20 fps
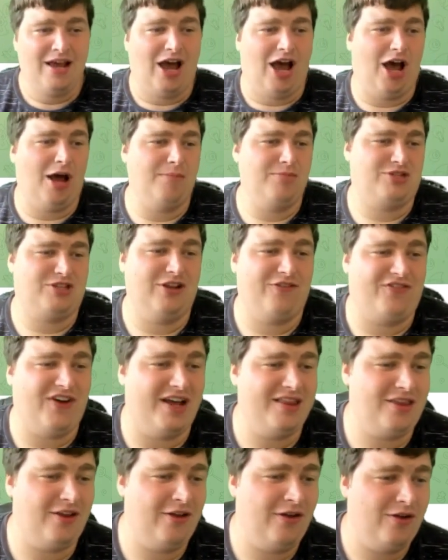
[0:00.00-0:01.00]
Um, so the
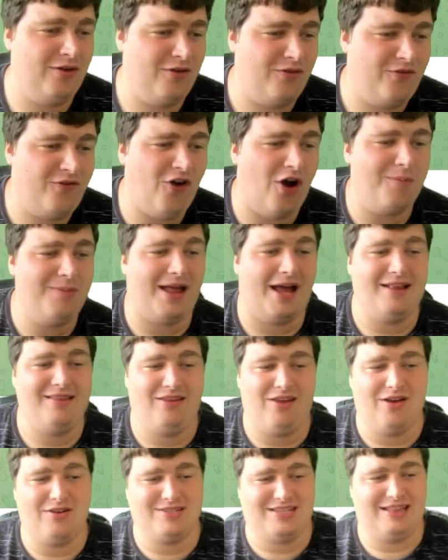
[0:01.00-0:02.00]
fact that
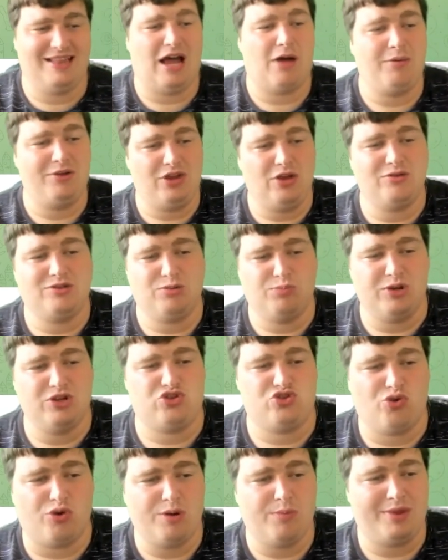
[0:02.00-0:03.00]
Farmlandia is allowing you to
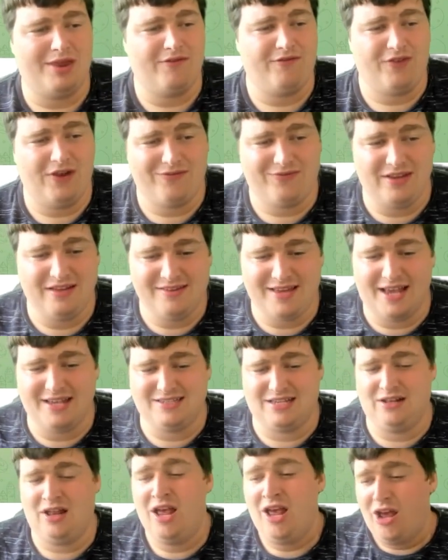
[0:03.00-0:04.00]
withdraw it within fifteen
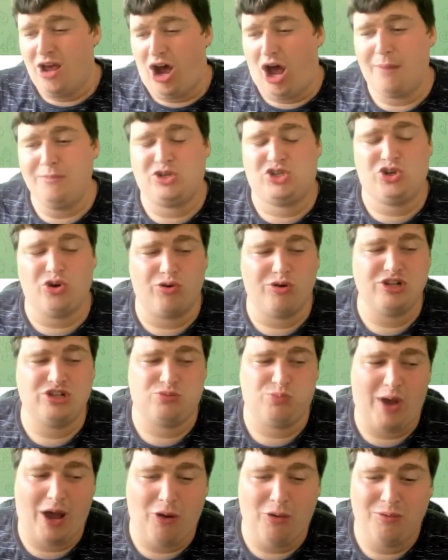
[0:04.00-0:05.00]
days, and I'm sure
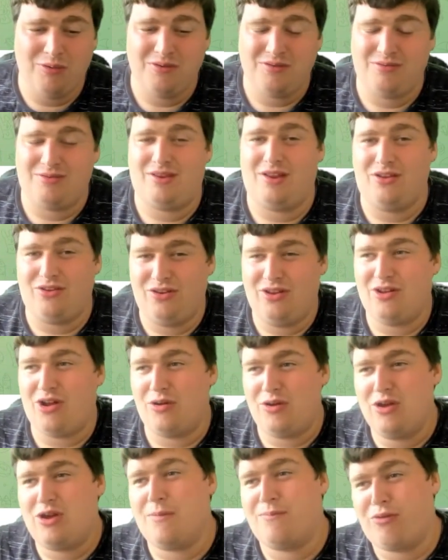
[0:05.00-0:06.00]
as well, you know,
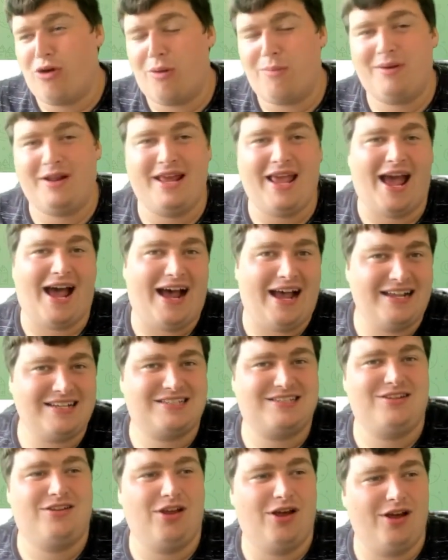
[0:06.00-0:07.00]
you could probably
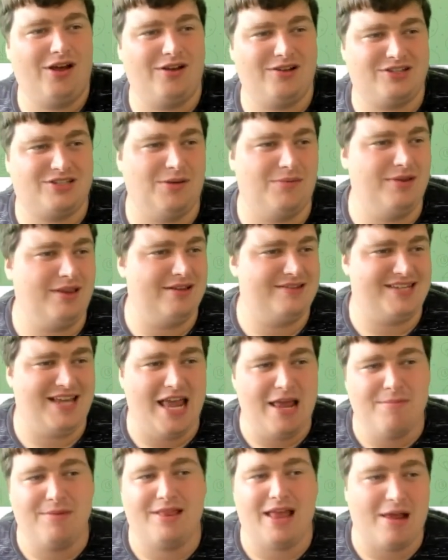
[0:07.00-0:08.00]
ask the some of the
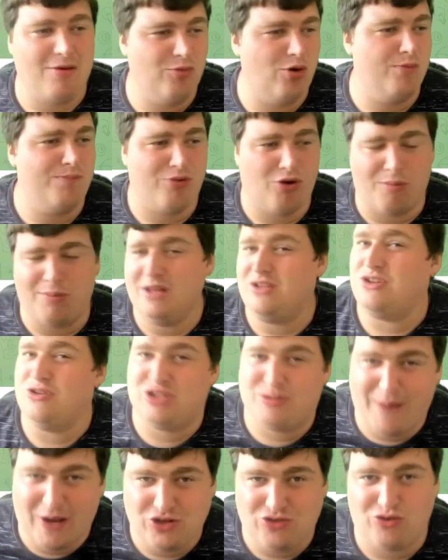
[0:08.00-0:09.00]
team and they would probably do
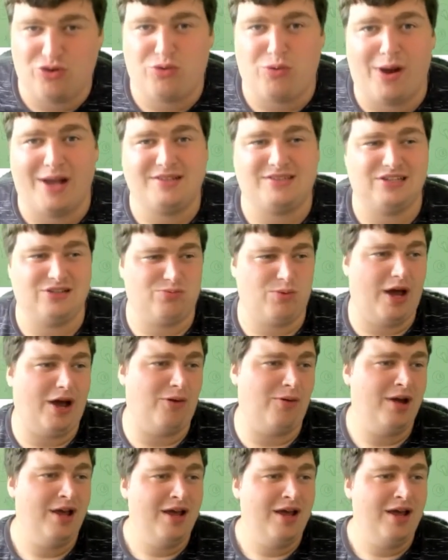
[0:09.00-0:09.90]
special requests as well.